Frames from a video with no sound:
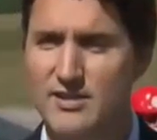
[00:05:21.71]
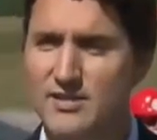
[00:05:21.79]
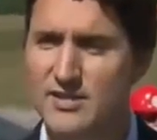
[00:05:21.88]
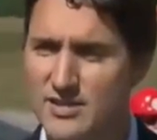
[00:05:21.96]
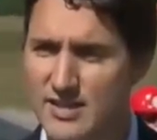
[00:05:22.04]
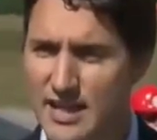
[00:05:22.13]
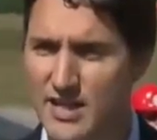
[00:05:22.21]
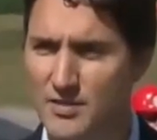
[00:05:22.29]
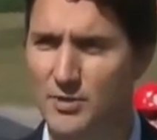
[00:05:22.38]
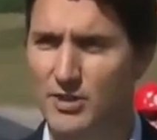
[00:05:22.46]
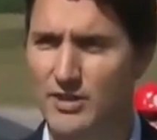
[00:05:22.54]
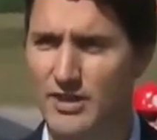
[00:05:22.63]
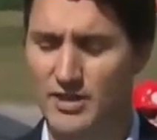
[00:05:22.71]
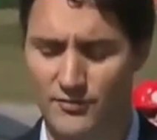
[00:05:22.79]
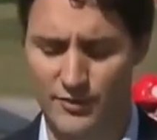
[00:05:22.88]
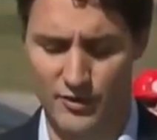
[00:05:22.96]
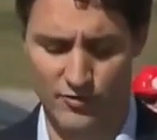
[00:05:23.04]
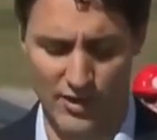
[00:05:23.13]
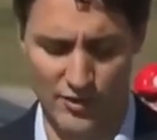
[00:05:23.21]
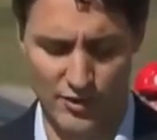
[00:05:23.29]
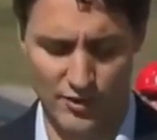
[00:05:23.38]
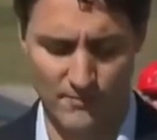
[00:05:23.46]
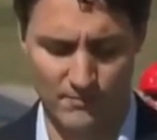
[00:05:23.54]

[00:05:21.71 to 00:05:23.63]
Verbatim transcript: sustainable infrastructure.